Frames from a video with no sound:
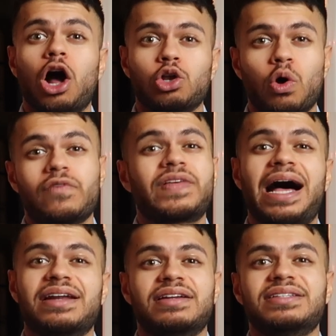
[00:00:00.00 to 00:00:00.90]
a lot of
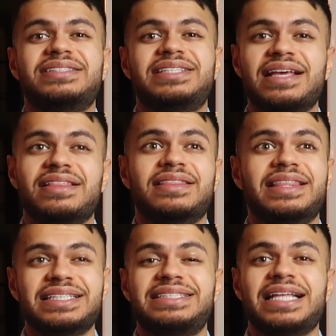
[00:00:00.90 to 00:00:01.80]
candidates say that
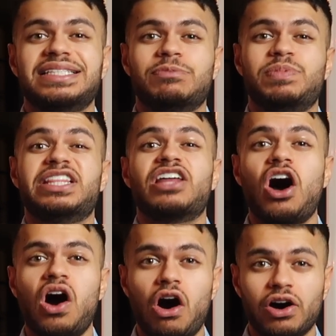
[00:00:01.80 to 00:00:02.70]
this tends to be the
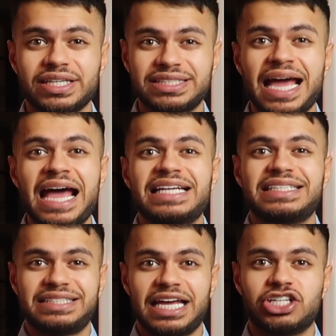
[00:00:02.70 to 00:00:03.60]
hardest
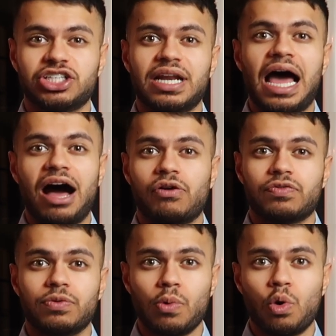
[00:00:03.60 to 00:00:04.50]
station out
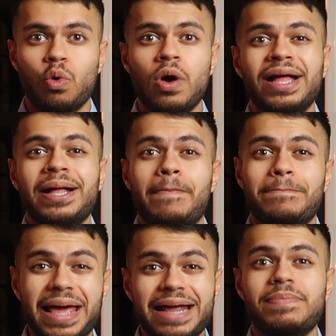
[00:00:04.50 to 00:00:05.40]
of them all,
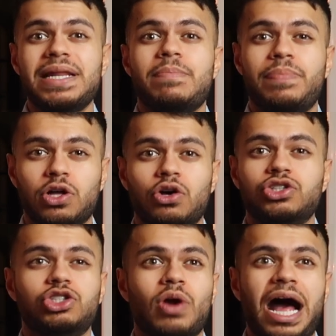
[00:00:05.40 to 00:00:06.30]
mainly
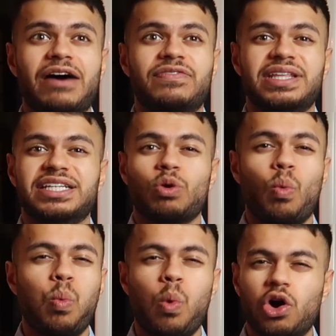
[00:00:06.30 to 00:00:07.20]
because you have this
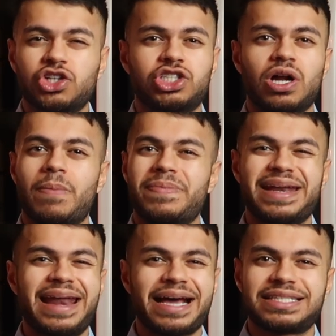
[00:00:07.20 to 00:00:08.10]
washed up
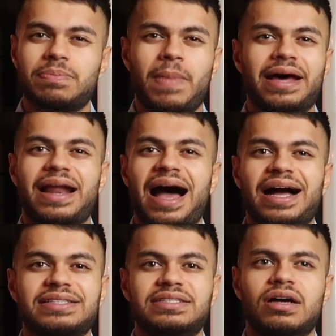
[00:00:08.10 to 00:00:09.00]
next man
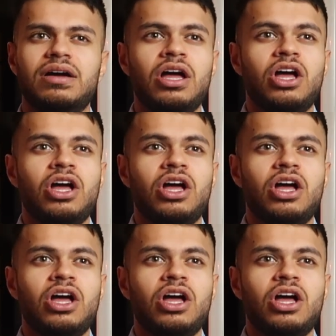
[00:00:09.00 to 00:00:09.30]
actor,